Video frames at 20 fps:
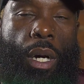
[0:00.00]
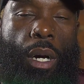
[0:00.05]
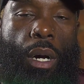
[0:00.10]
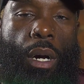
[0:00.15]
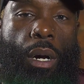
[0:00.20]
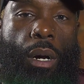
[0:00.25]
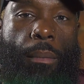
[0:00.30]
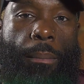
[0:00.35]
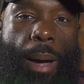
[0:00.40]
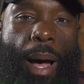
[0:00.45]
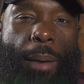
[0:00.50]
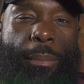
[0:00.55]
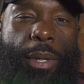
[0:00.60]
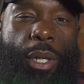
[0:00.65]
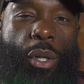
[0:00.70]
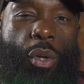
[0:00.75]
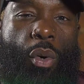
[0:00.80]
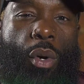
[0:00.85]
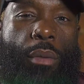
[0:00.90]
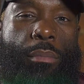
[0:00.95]
I've
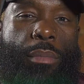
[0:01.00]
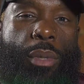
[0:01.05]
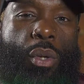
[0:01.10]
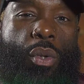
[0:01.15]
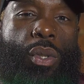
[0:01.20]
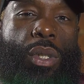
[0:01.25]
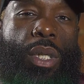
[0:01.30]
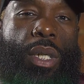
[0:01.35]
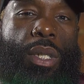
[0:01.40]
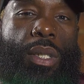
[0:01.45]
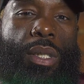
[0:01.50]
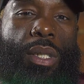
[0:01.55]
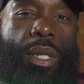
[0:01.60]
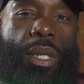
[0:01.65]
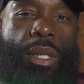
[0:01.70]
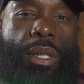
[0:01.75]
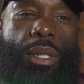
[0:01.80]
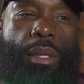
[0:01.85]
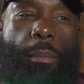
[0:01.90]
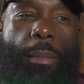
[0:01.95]
been doing music
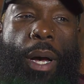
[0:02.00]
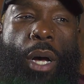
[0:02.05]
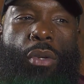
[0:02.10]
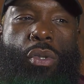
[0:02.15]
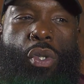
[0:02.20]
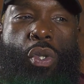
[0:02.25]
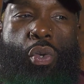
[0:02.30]
since about